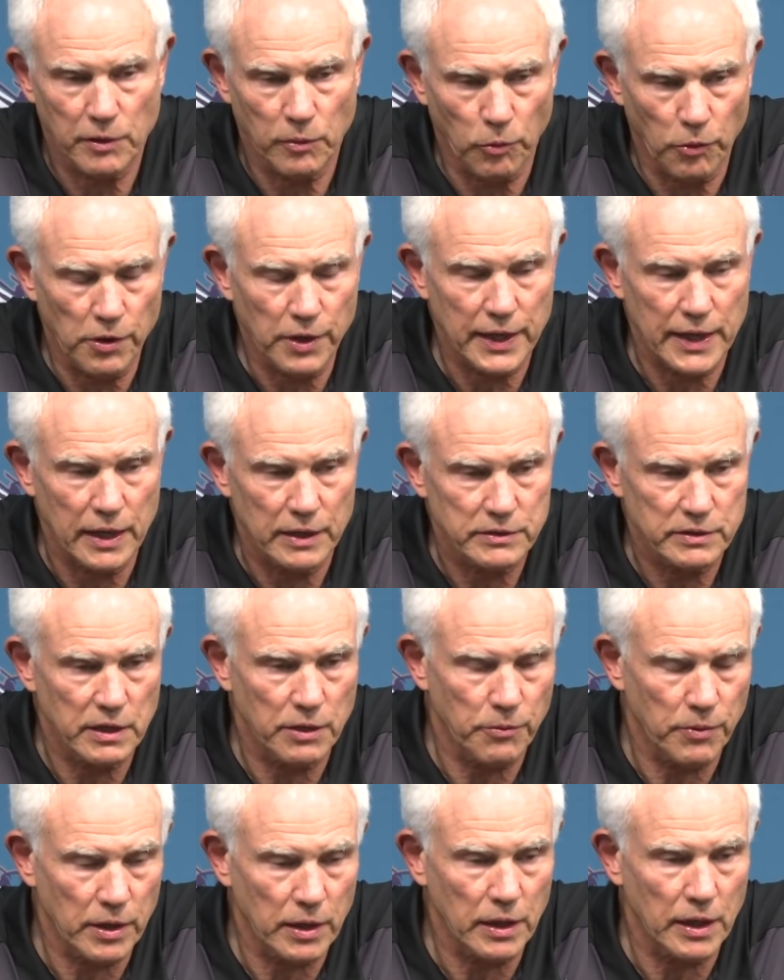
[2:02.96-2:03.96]
the workouts
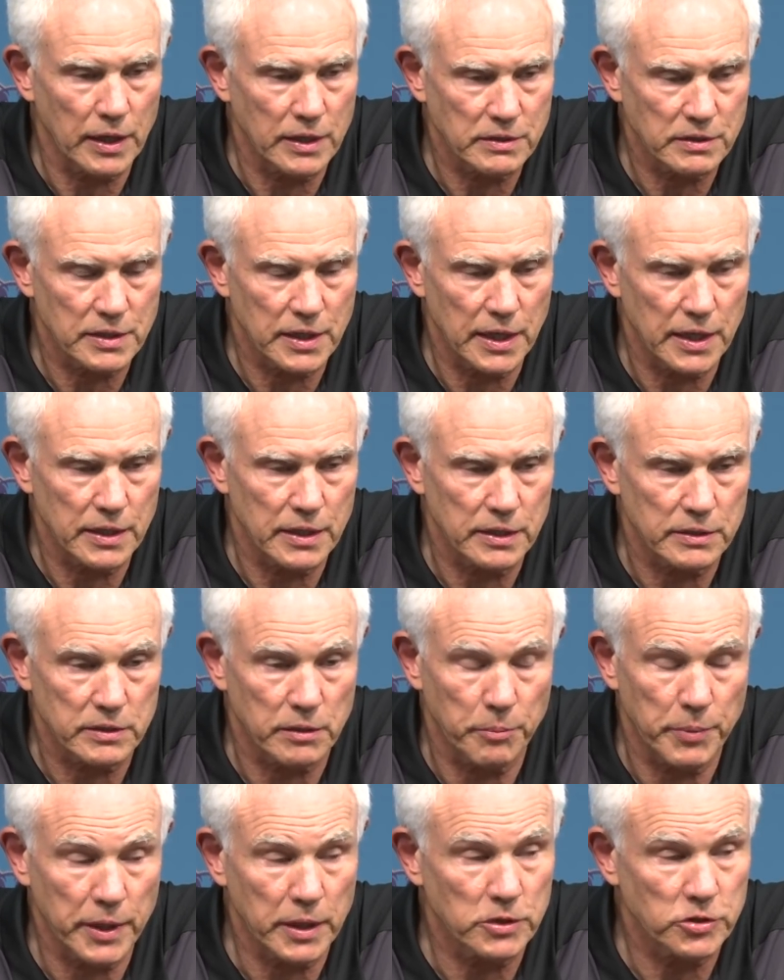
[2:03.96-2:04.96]
he realized that it's
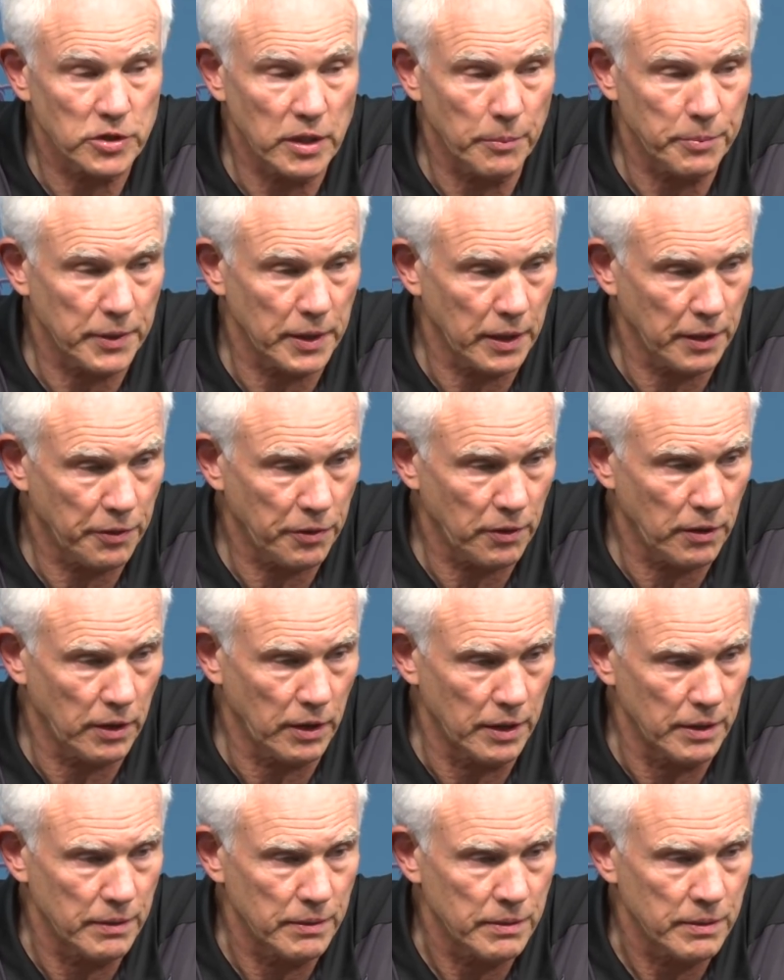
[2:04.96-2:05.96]
a bigger jump than he
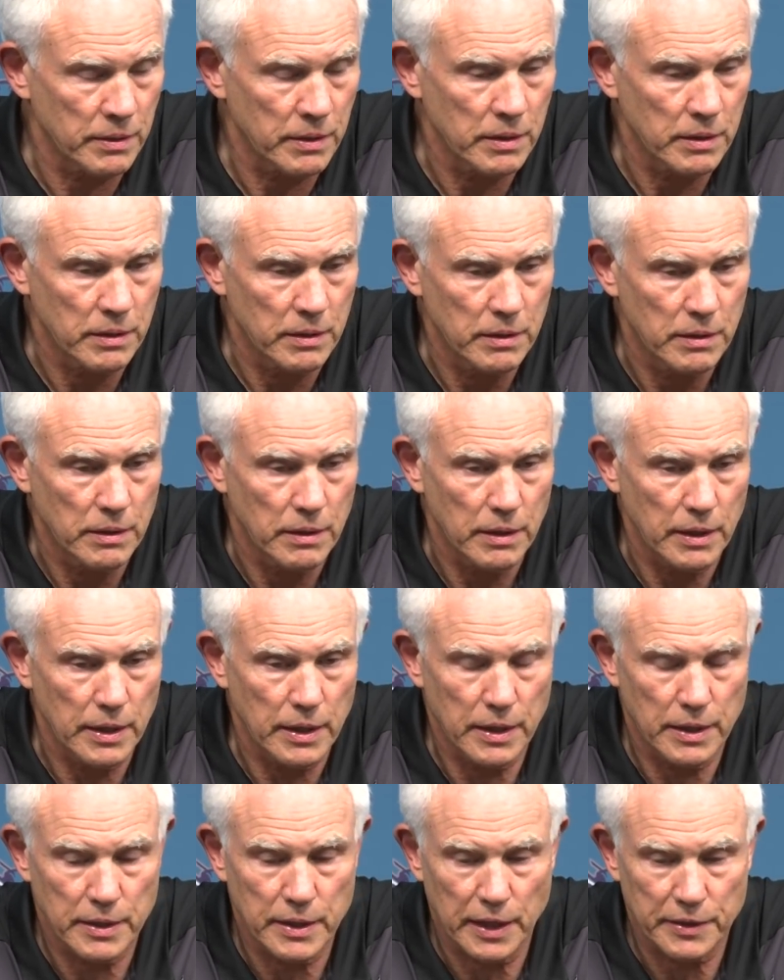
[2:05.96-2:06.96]
thought.
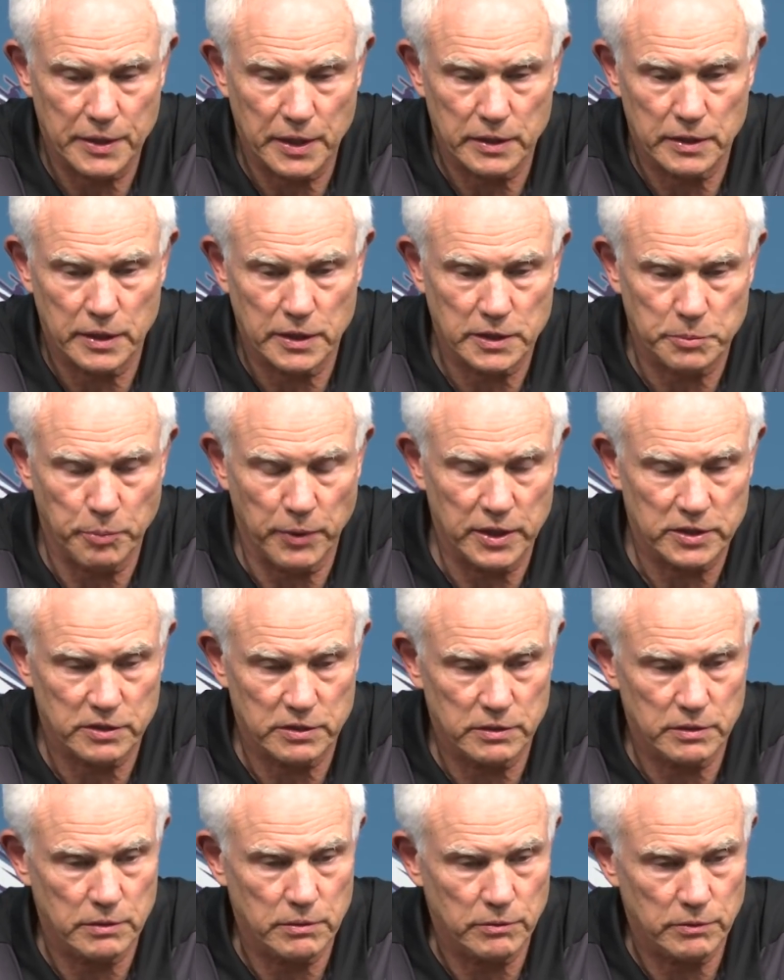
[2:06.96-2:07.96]
And I think the
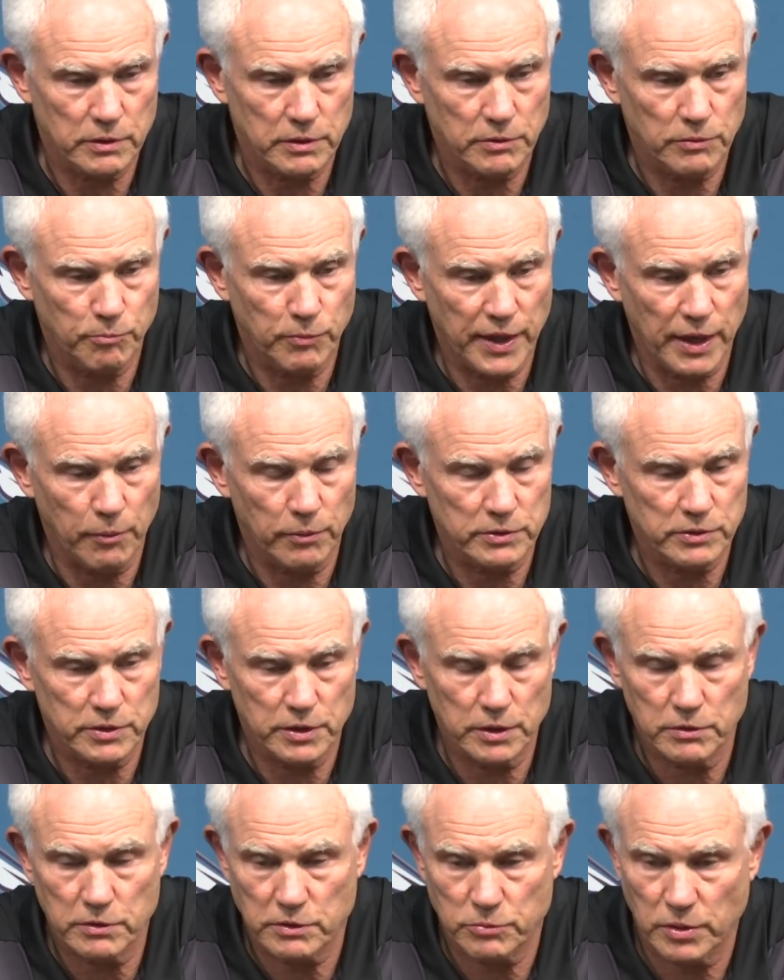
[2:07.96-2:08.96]
expression that was
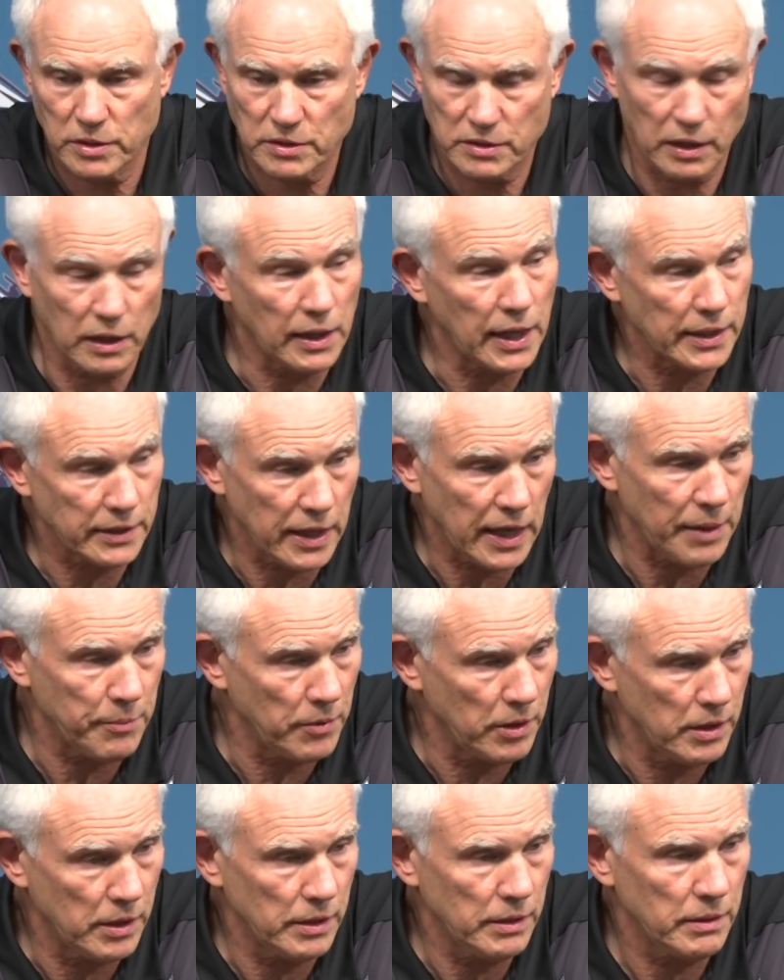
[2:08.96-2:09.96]
used was the light
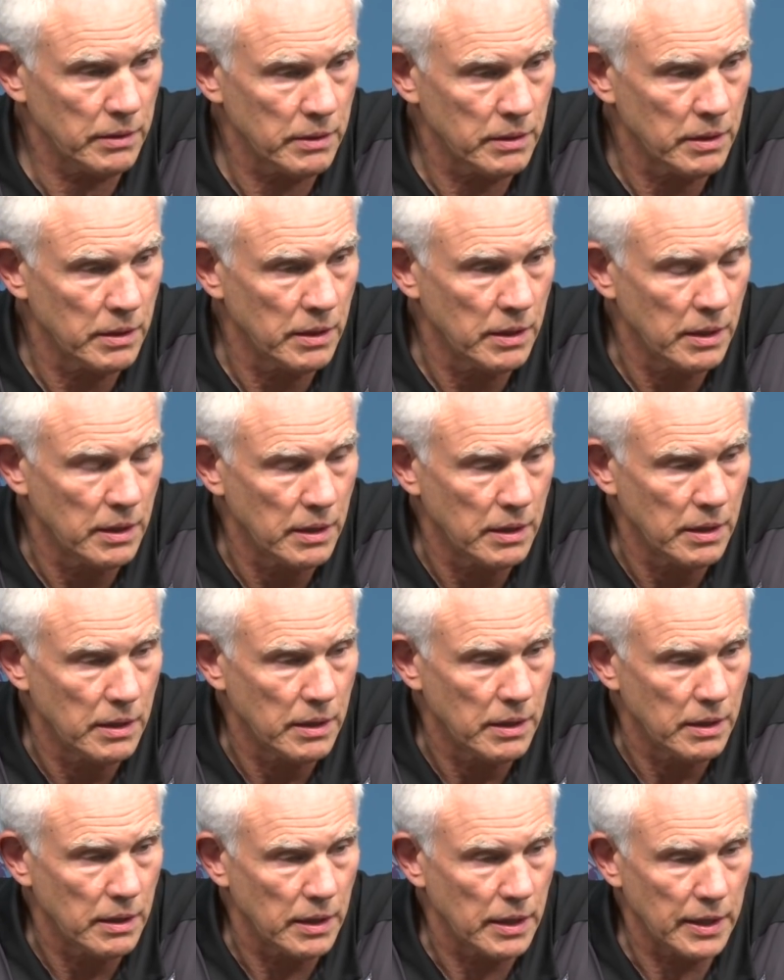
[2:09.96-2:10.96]
came on
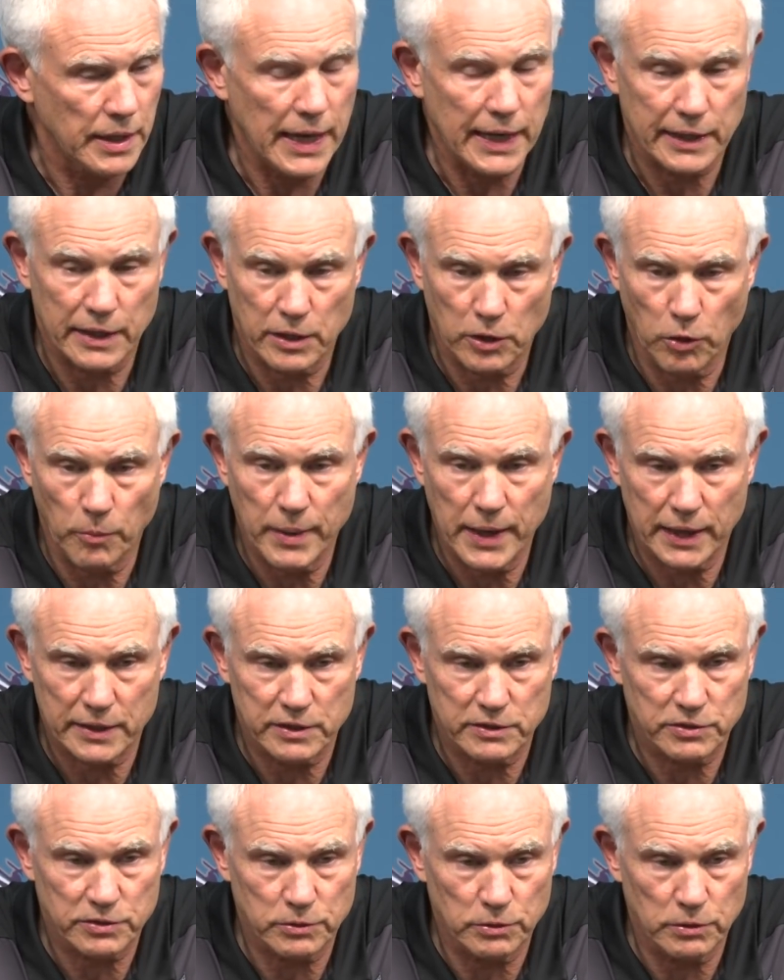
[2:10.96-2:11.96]
and I got to go back
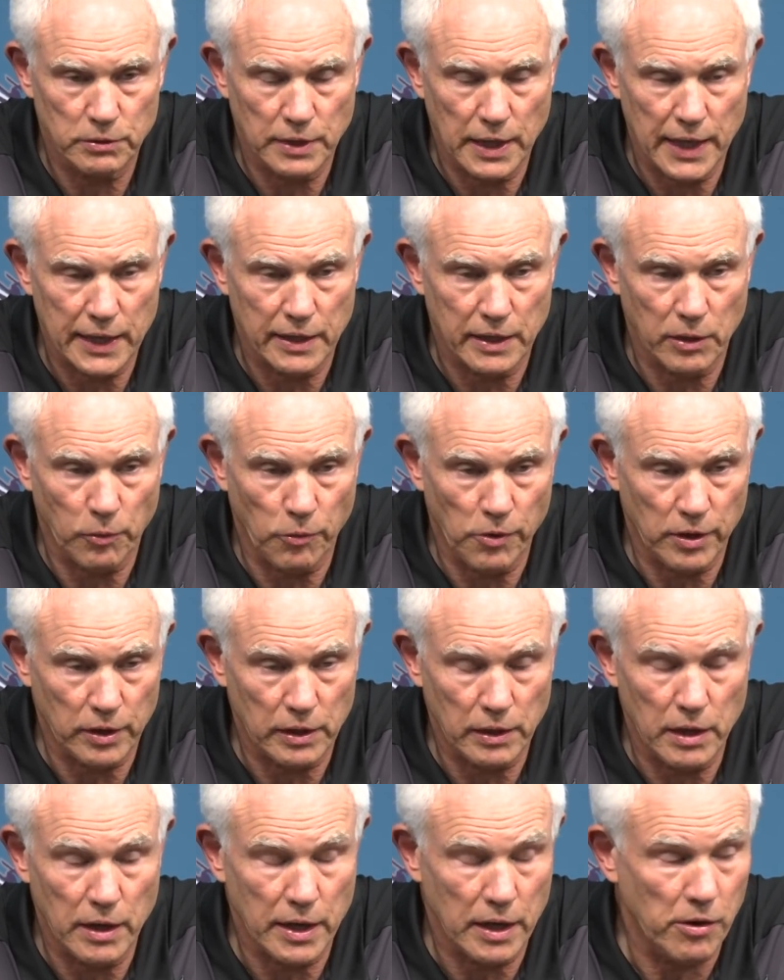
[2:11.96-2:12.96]
to school and I got to work
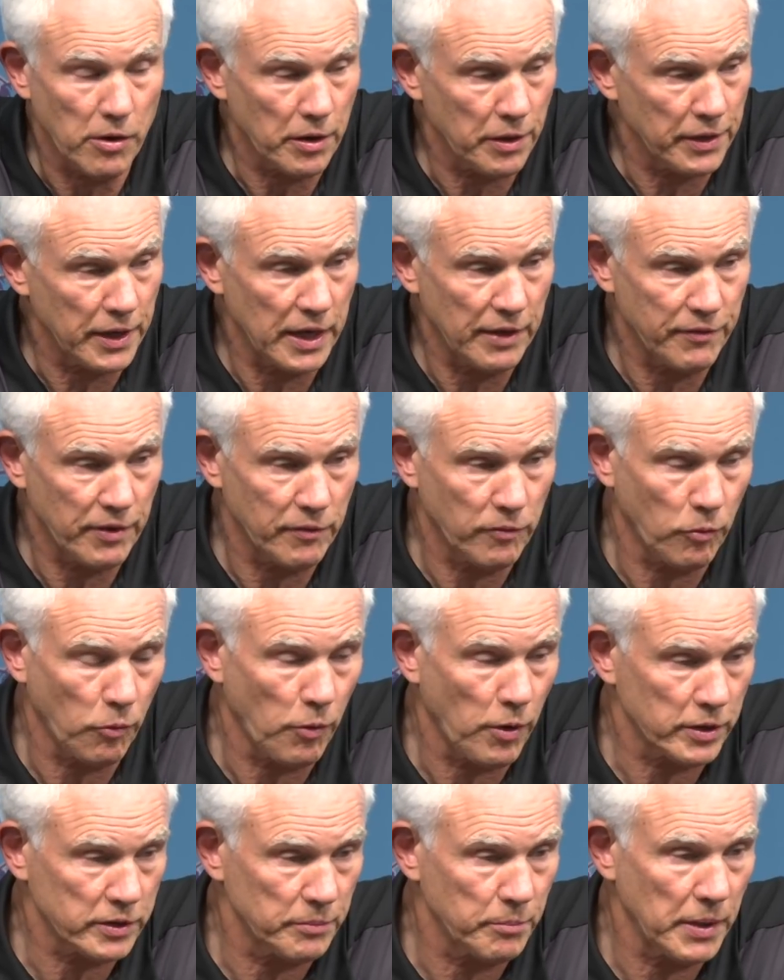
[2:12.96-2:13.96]
a lot harder than I've ever
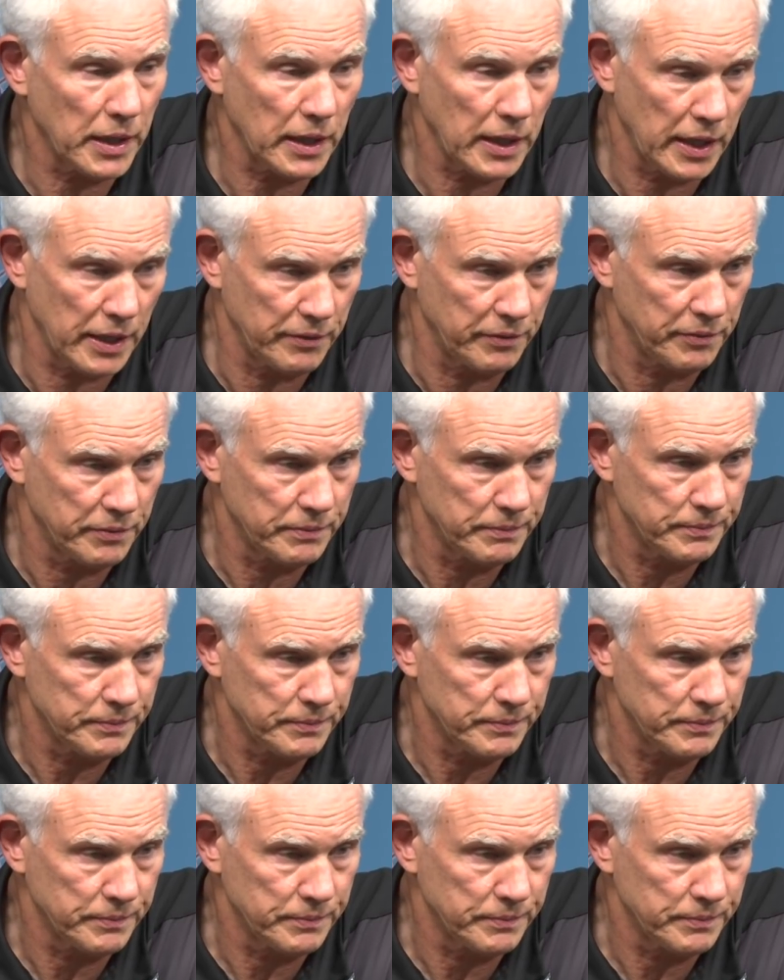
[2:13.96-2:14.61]
worked in my life.